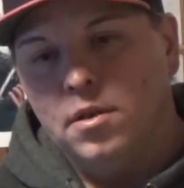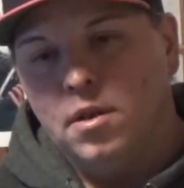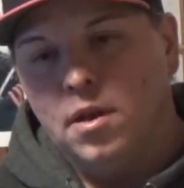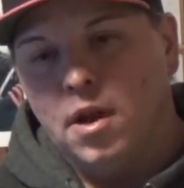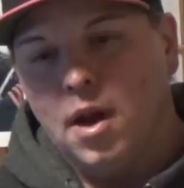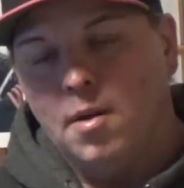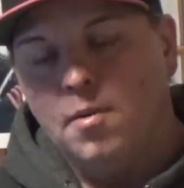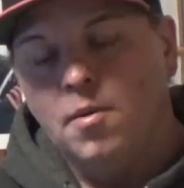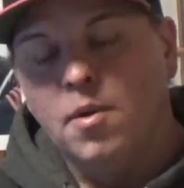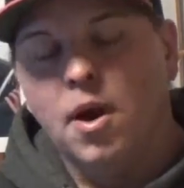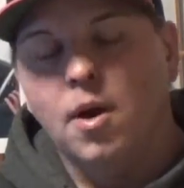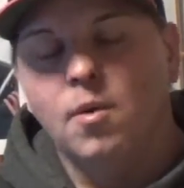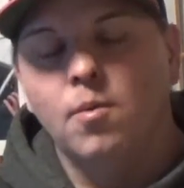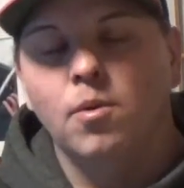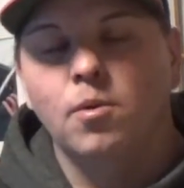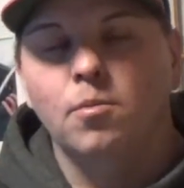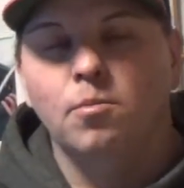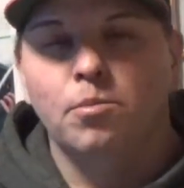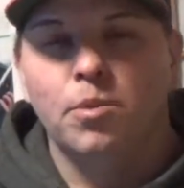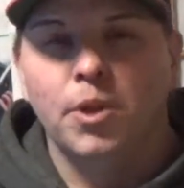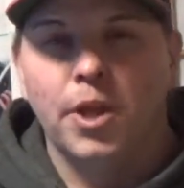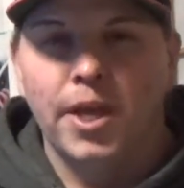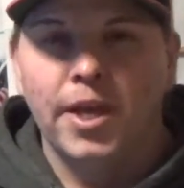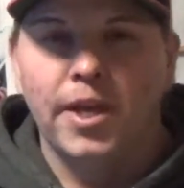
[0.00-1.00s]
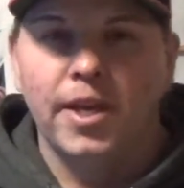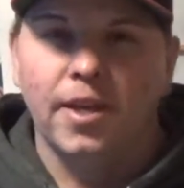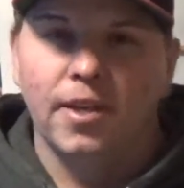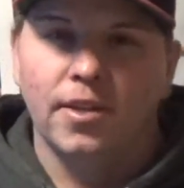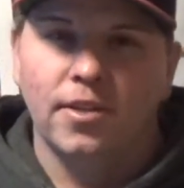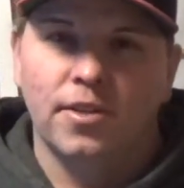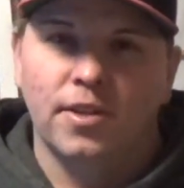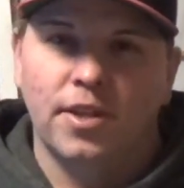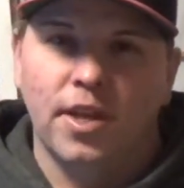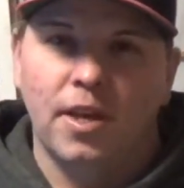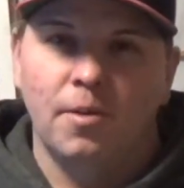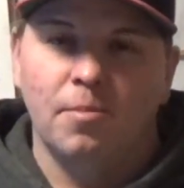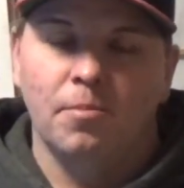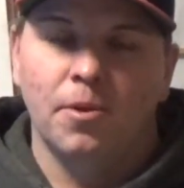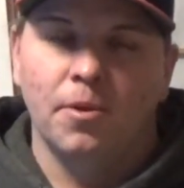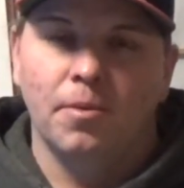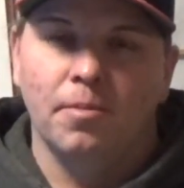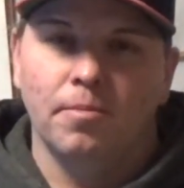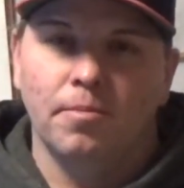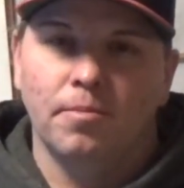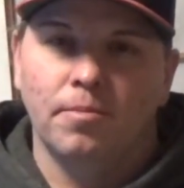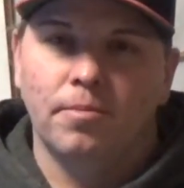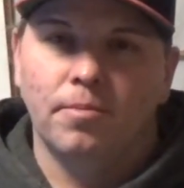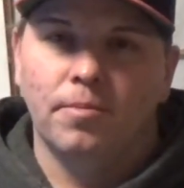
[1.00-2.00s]
I won't blanket statement
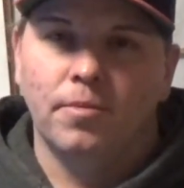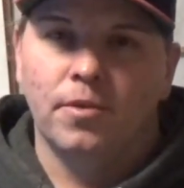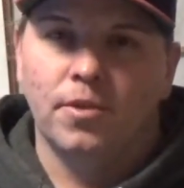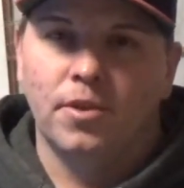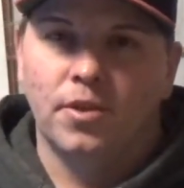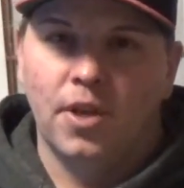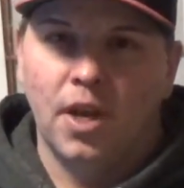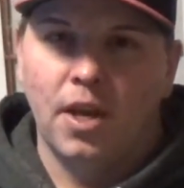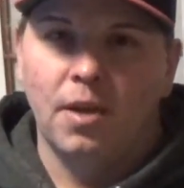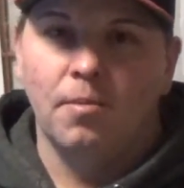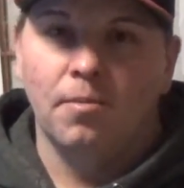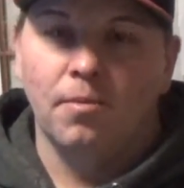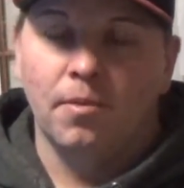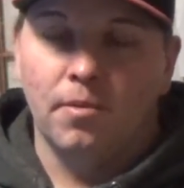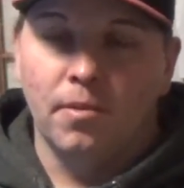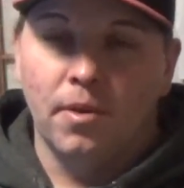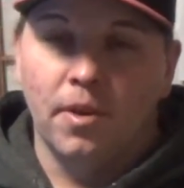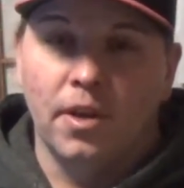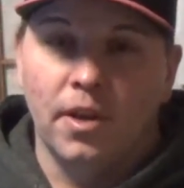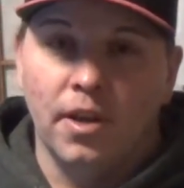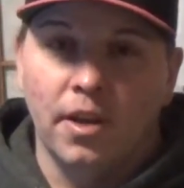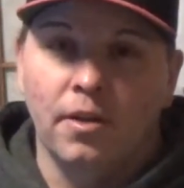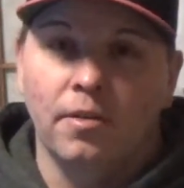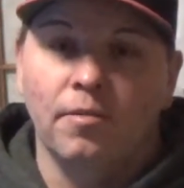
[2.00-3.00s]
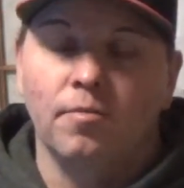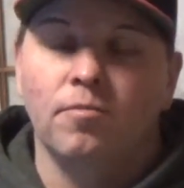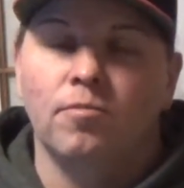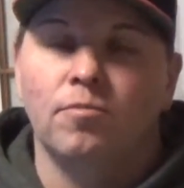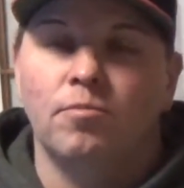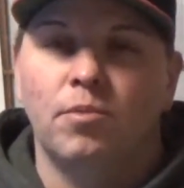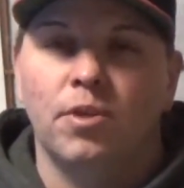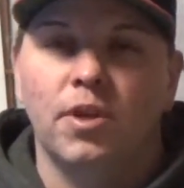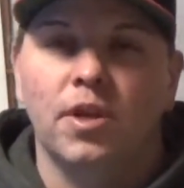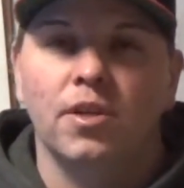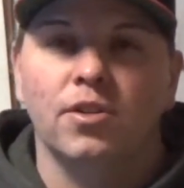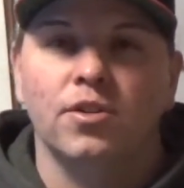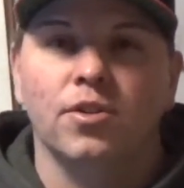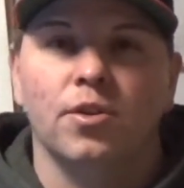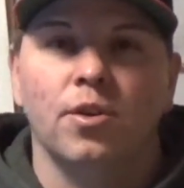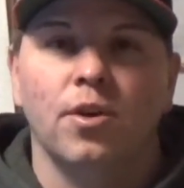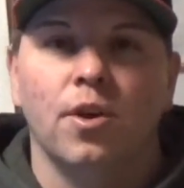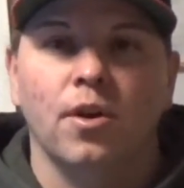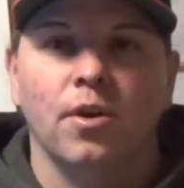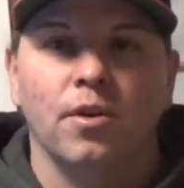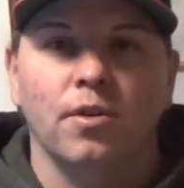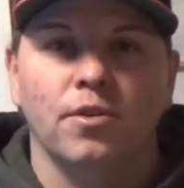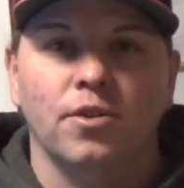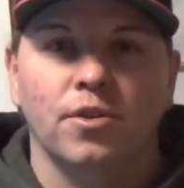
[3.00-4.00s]
it, because there
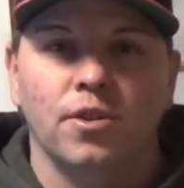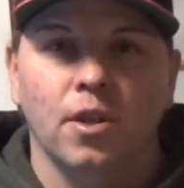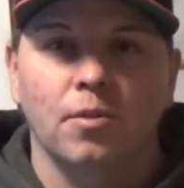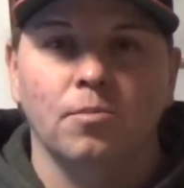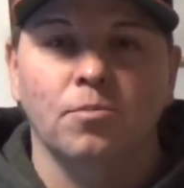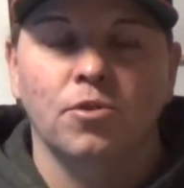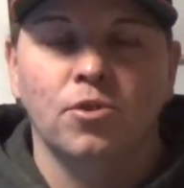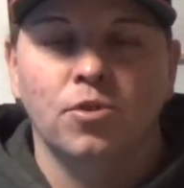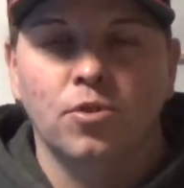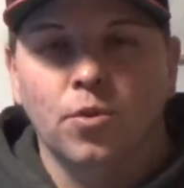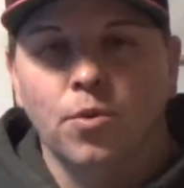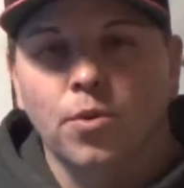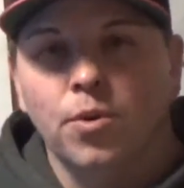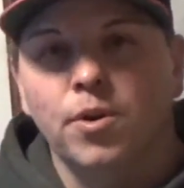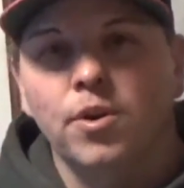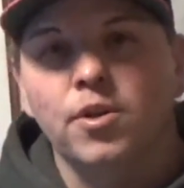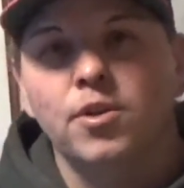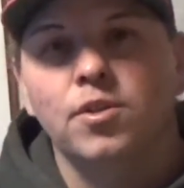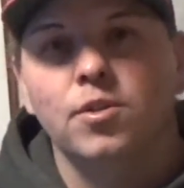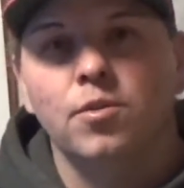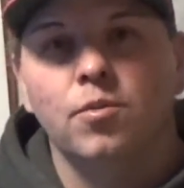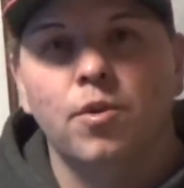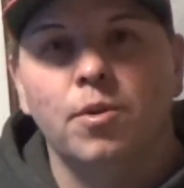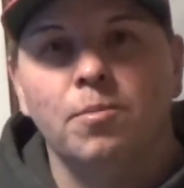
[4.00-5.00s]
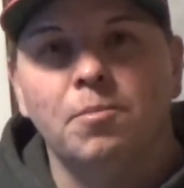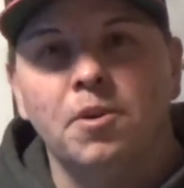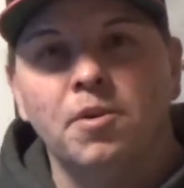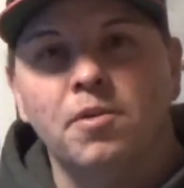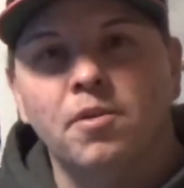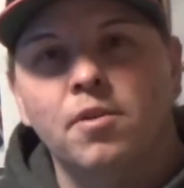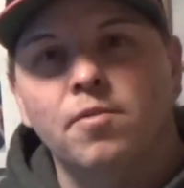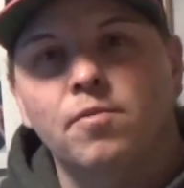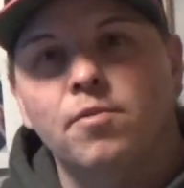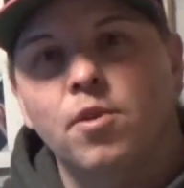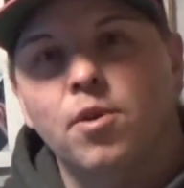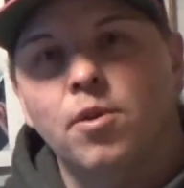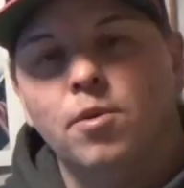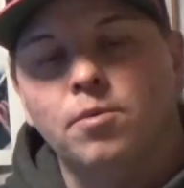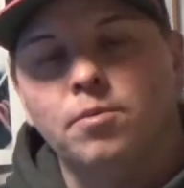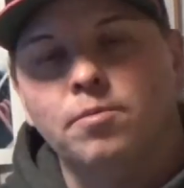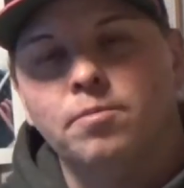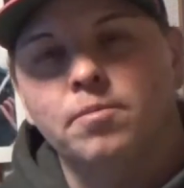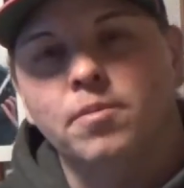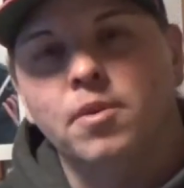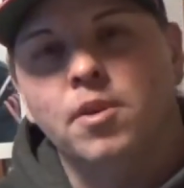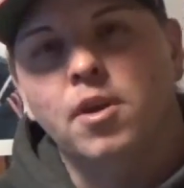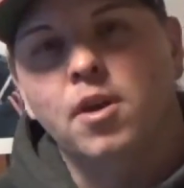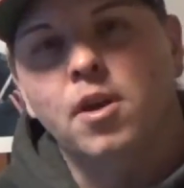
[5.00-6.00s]
are some stories that women have wrote.
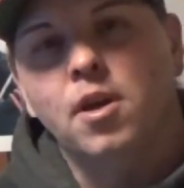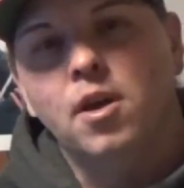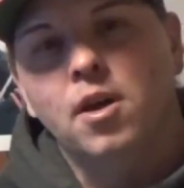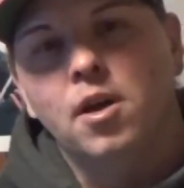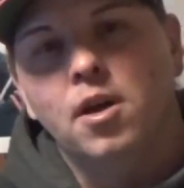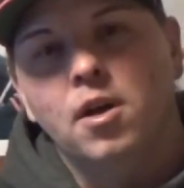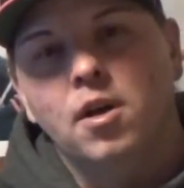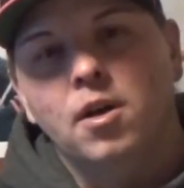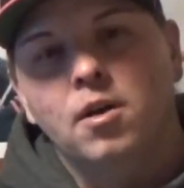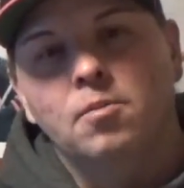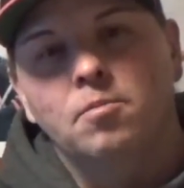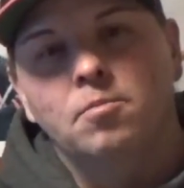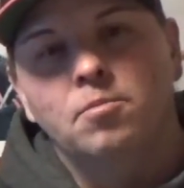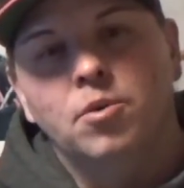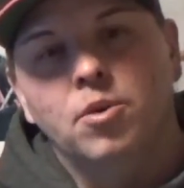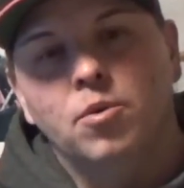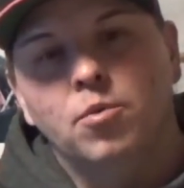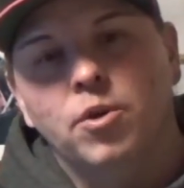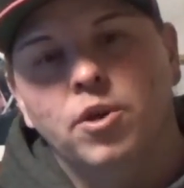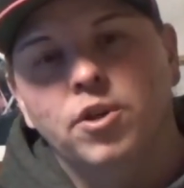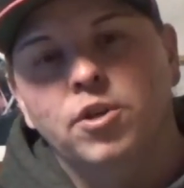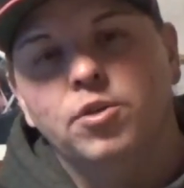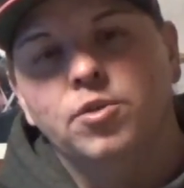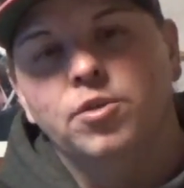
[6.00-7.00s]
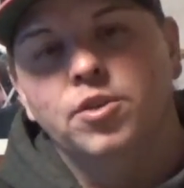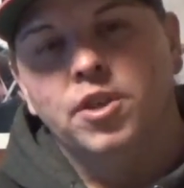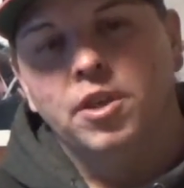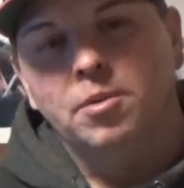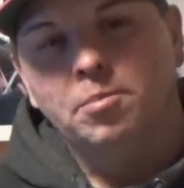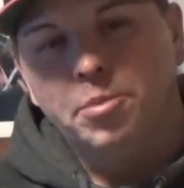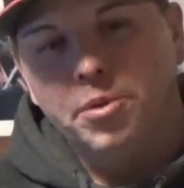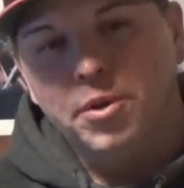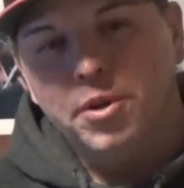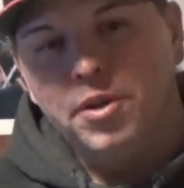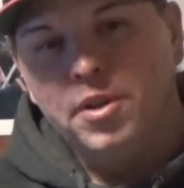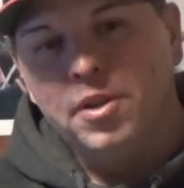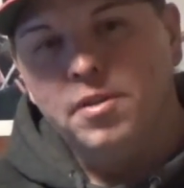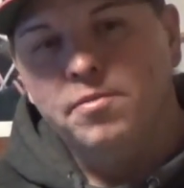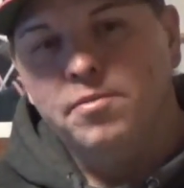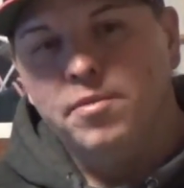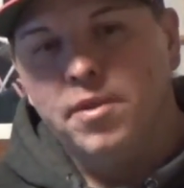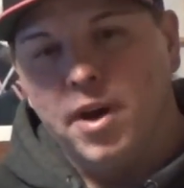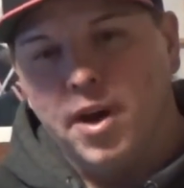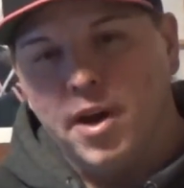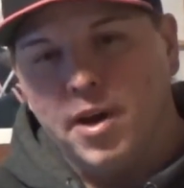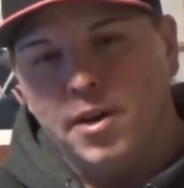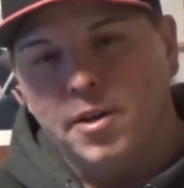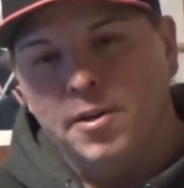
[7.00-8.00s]
But what you typically
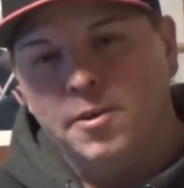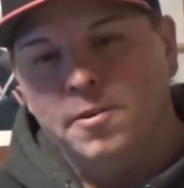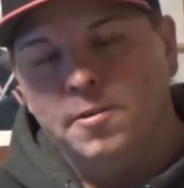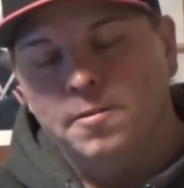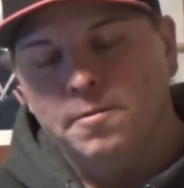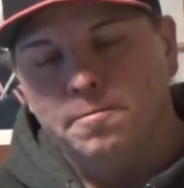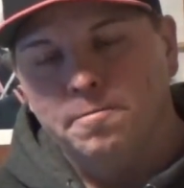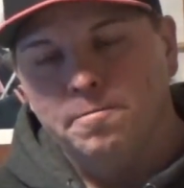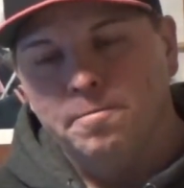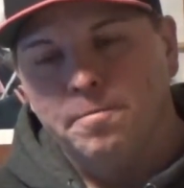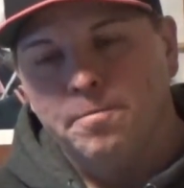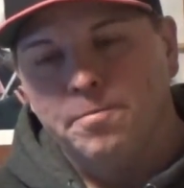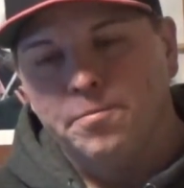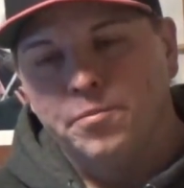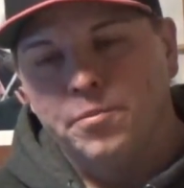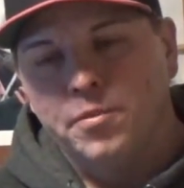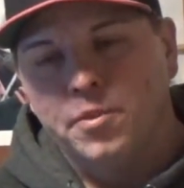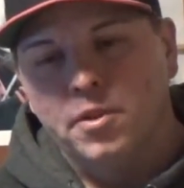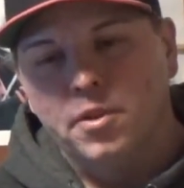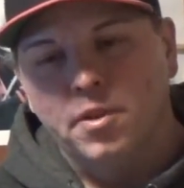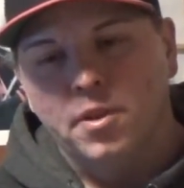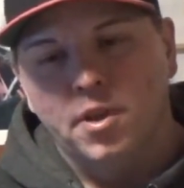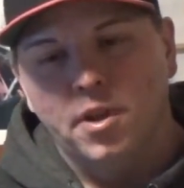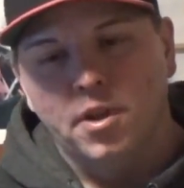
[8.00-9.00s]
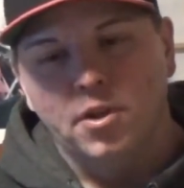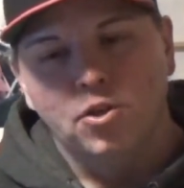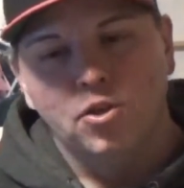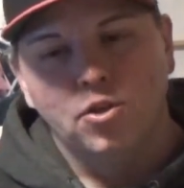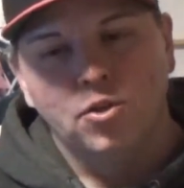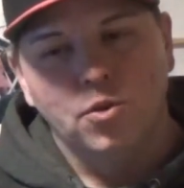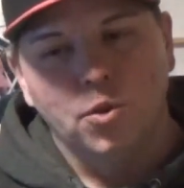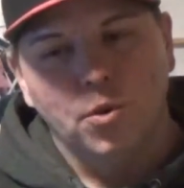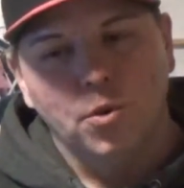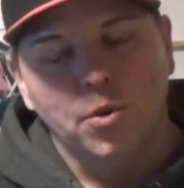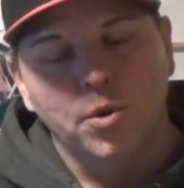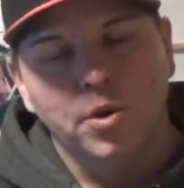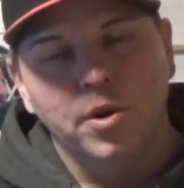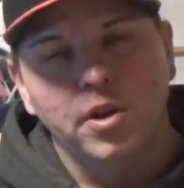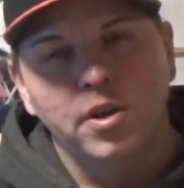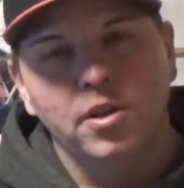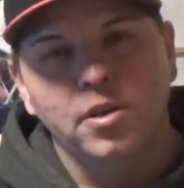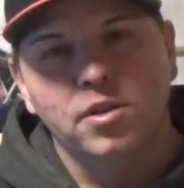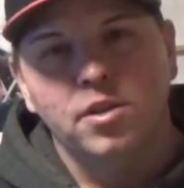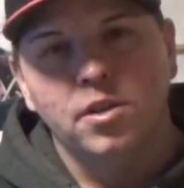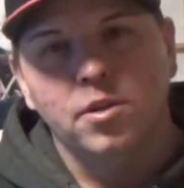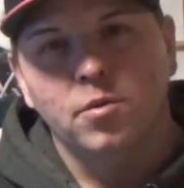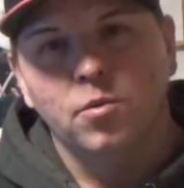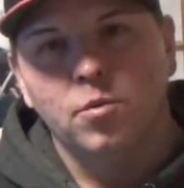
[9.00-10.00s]
find is
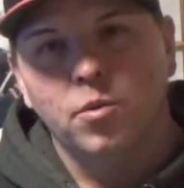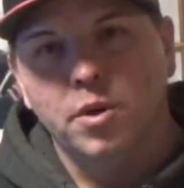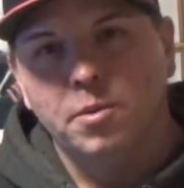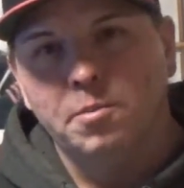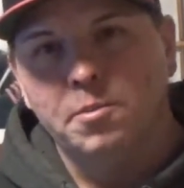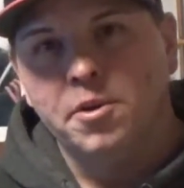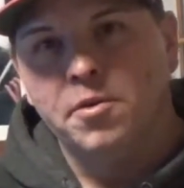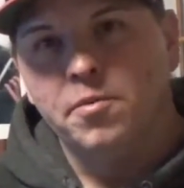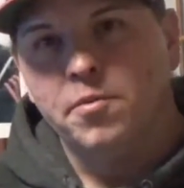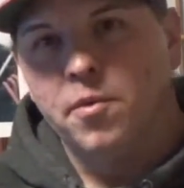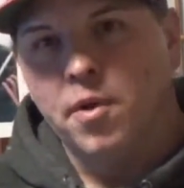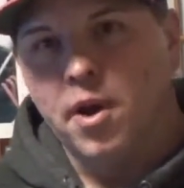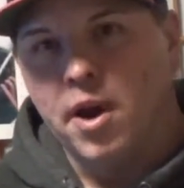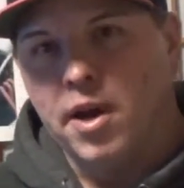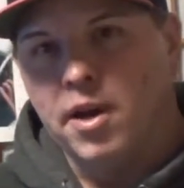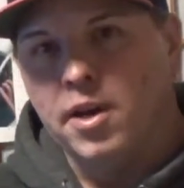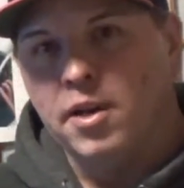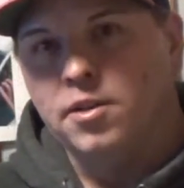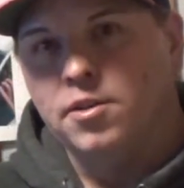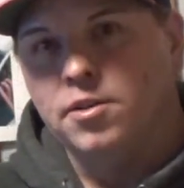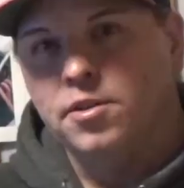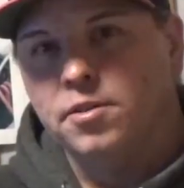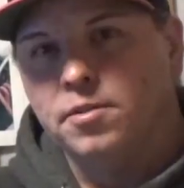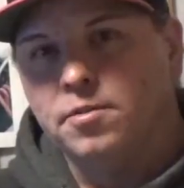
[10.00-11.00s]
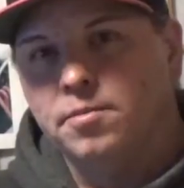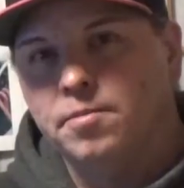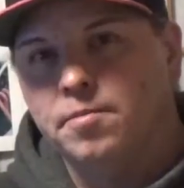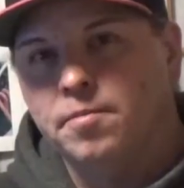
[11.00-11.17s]
stories that women write